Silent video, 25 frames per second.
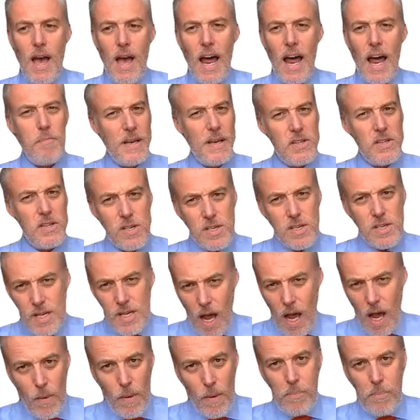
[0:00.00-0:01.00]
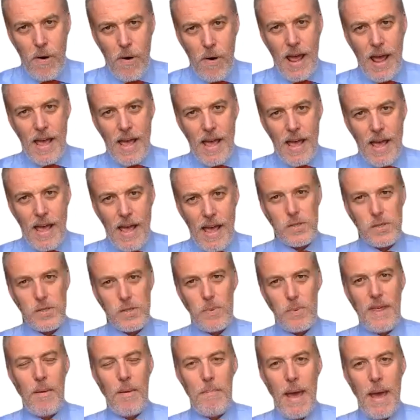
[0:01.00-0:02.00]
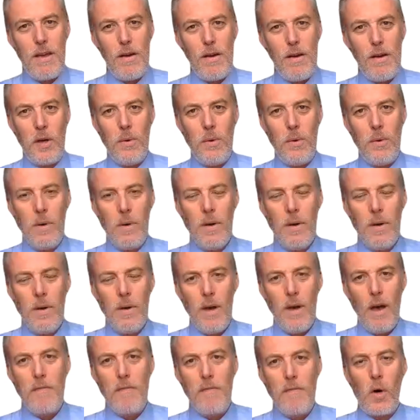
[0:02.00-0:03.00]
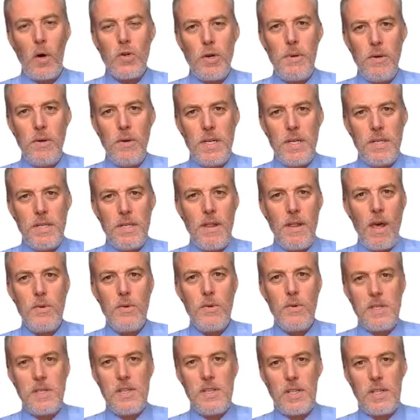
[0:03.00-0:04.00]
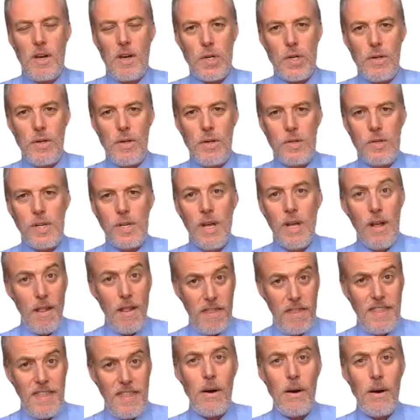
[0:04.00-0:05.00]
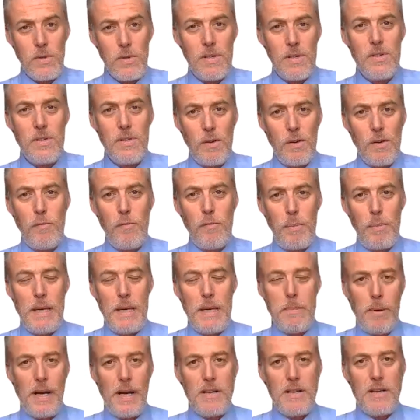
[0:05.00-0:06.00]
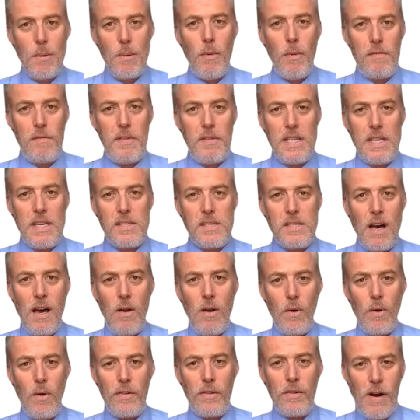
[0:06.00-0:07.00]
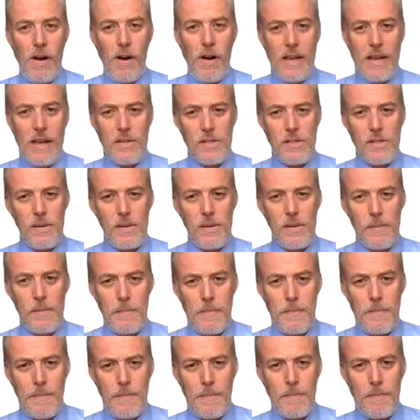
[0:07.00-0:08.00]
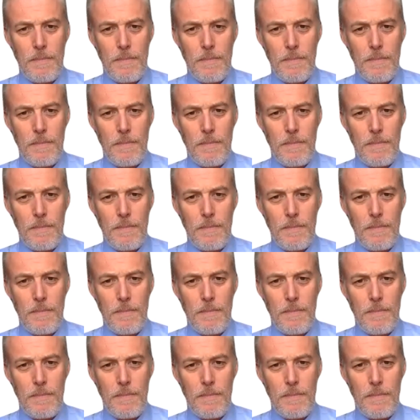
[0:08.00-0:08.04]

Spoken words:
And I've been so impressed with how many of you have contributed to those discussions. Thousands of people in some of these dialogue threads.